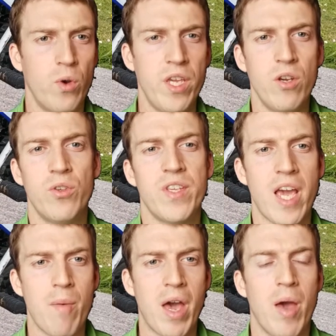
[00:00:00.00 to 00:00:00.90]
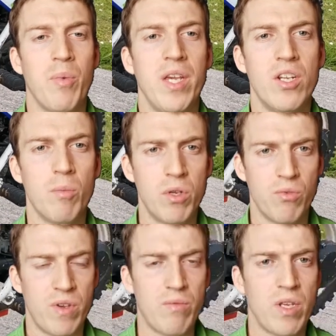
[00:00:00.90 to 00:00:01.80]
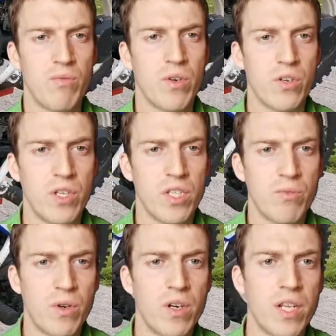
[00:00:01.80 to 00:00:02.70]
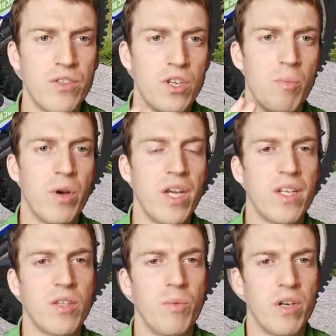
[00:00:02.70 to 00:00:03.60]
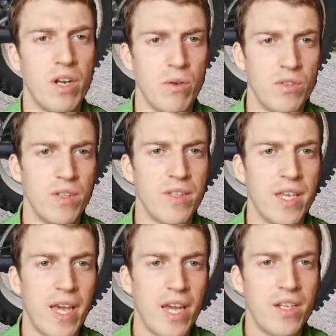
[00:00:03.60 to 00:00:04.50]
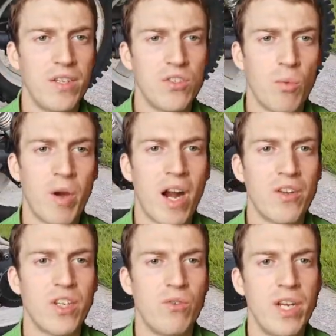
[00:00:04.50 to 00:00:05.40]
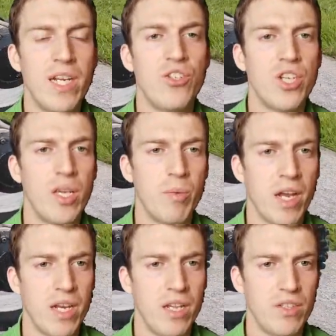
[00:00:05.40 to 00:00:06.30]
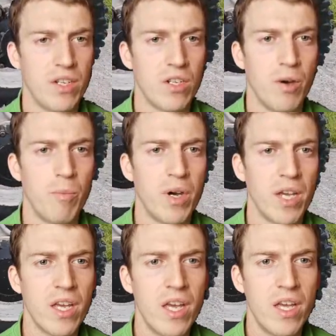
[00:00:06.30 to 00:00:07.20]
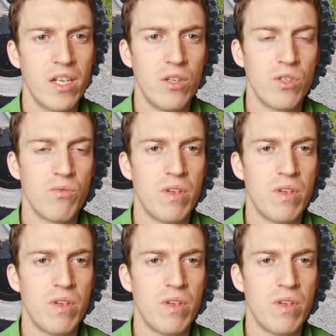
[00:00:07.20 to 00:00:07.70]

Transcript: We use a Yamaha PW50 for Christopher. These are a bike that's been around since the 80s, so parts are really cheap and easy to come by. They use a